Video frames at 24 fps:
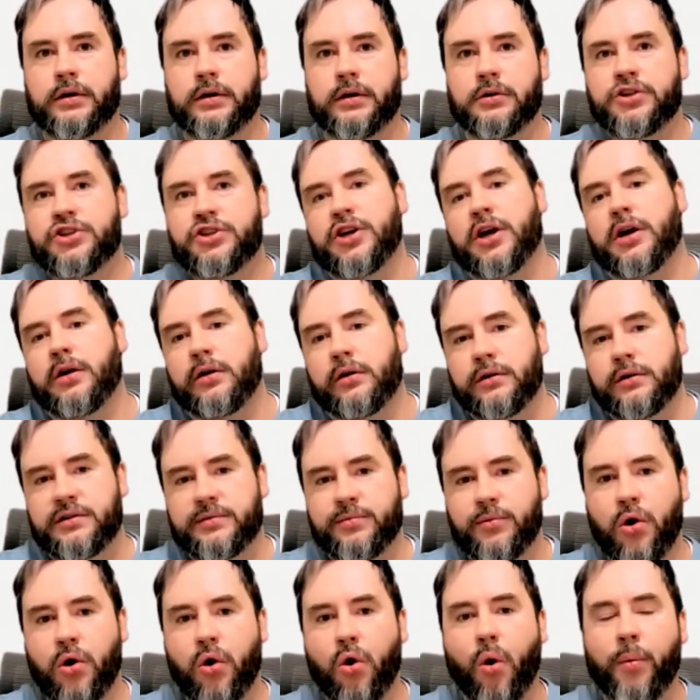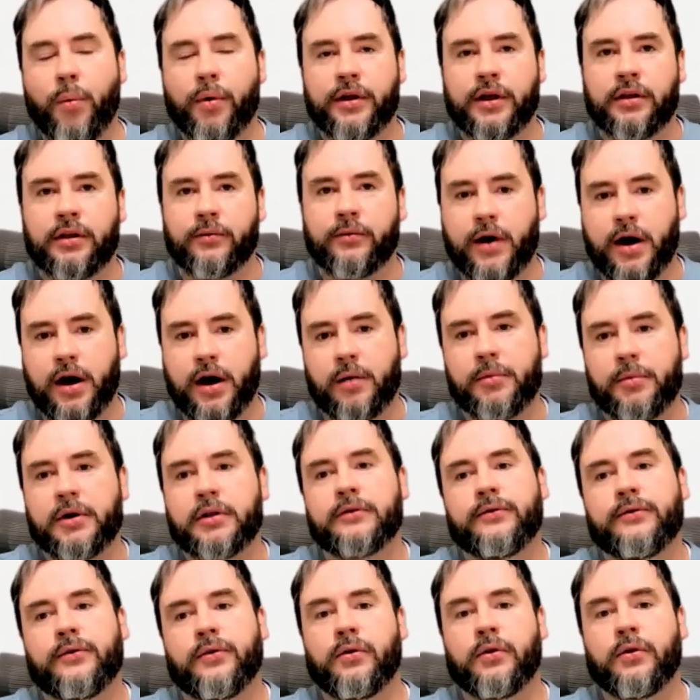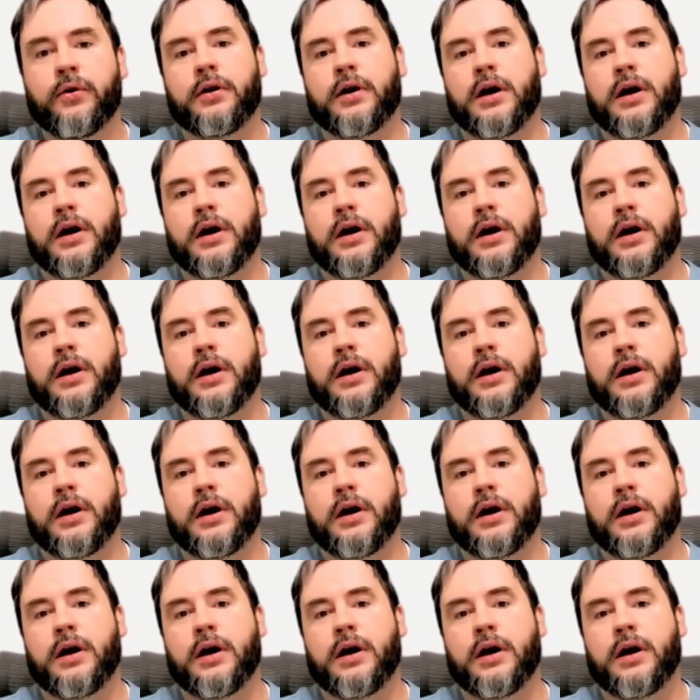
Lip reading: in general, it's more open environment for